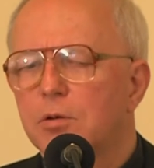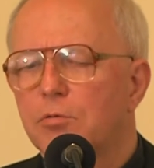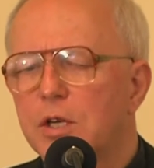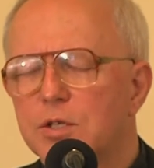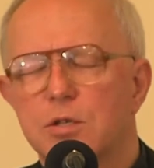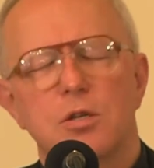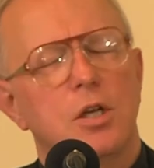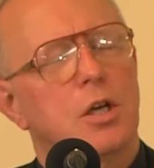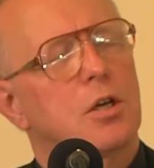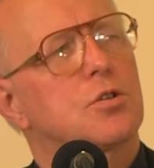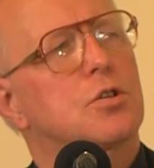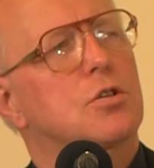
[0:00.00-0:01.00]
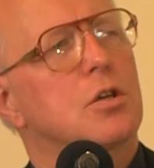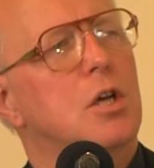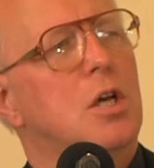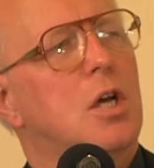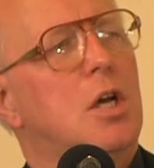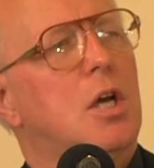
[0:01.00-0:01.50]
the recent years,
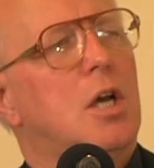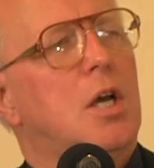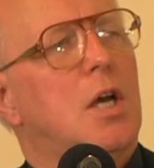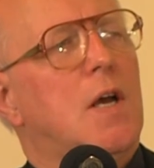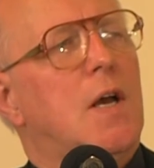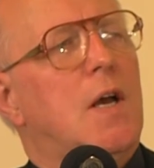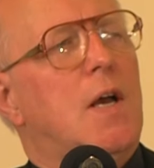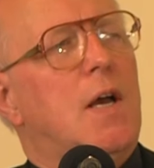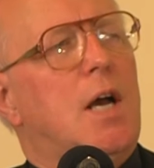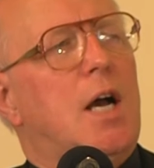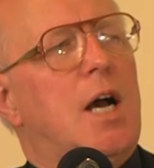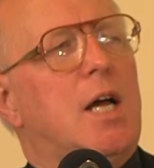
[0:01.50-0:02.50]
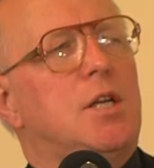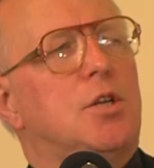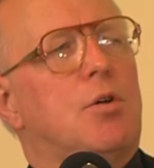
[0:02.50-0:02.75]
and